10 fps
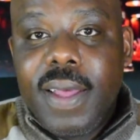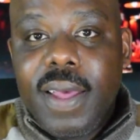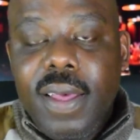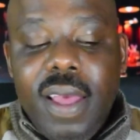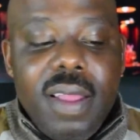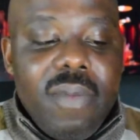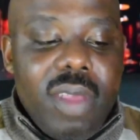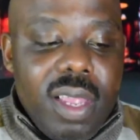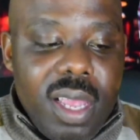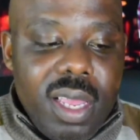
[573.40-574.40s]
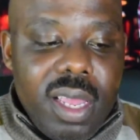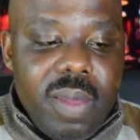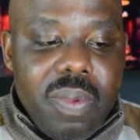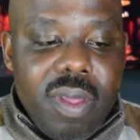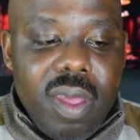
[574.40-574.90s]
And if they didn't get the
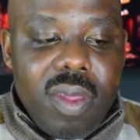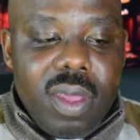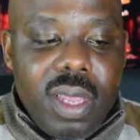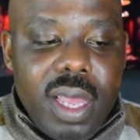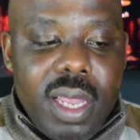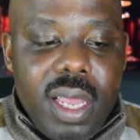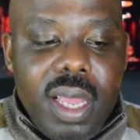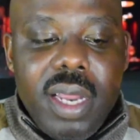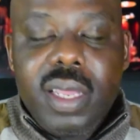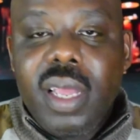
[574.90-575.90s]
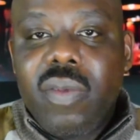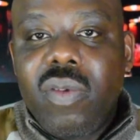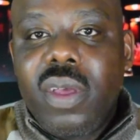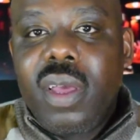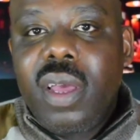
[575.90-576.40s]
position that they needed, then
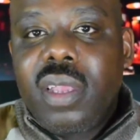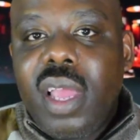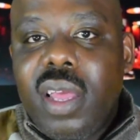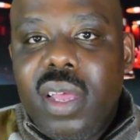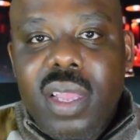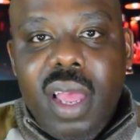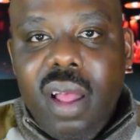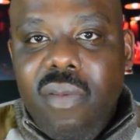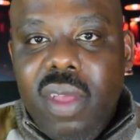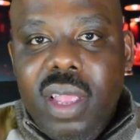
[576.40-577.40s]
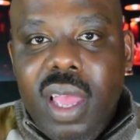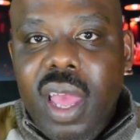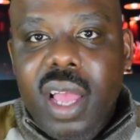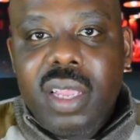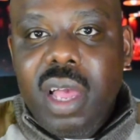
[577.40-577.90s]
they couldn't have any
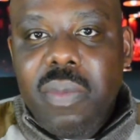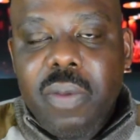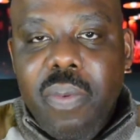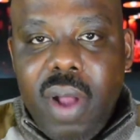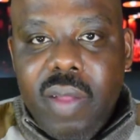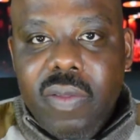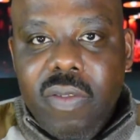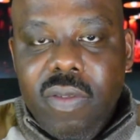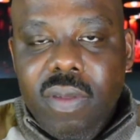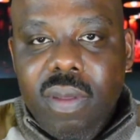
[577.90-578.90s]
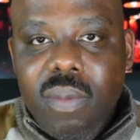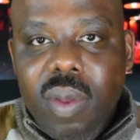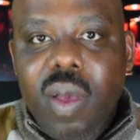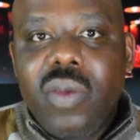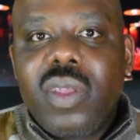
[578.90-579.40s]
economic presence
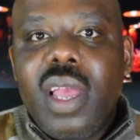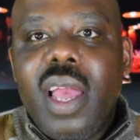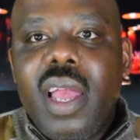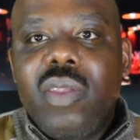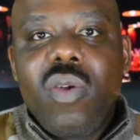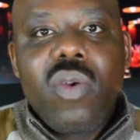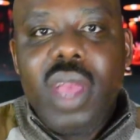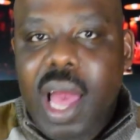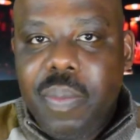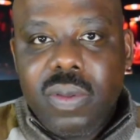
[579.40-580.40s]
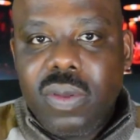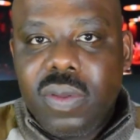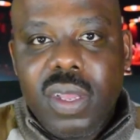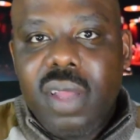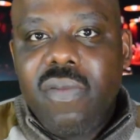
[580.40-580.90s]
because they had no capital to
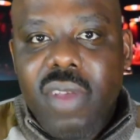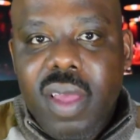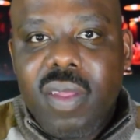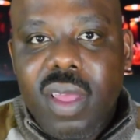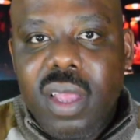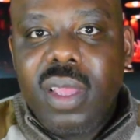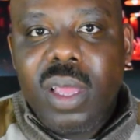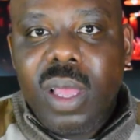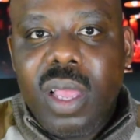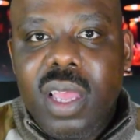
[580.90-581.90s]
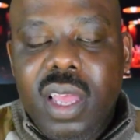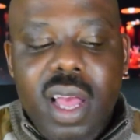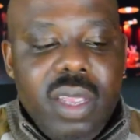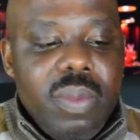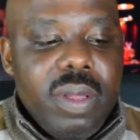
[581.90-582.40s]
invest in the
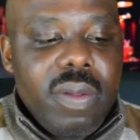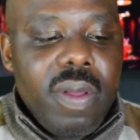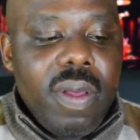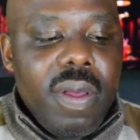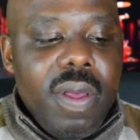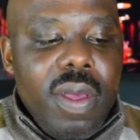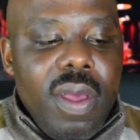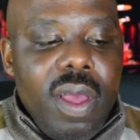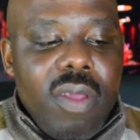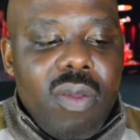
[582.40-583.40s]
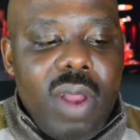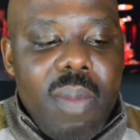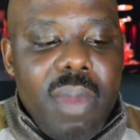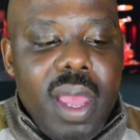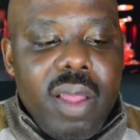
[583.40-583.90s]
economy. And so that
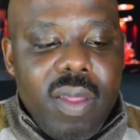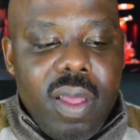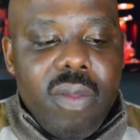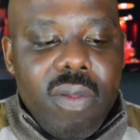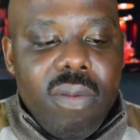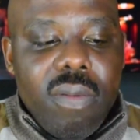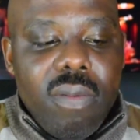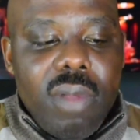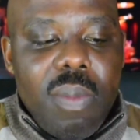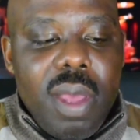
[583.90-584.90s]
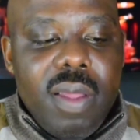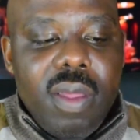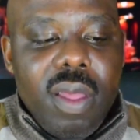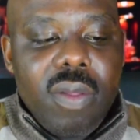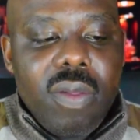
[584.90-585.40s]
made sense.
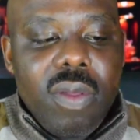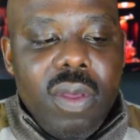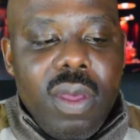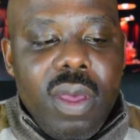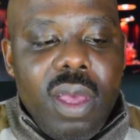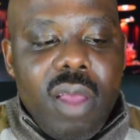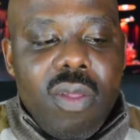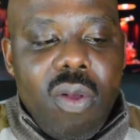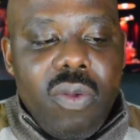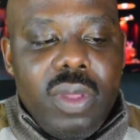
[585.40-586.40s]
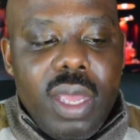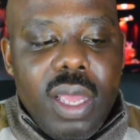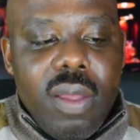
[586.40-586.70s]
And so the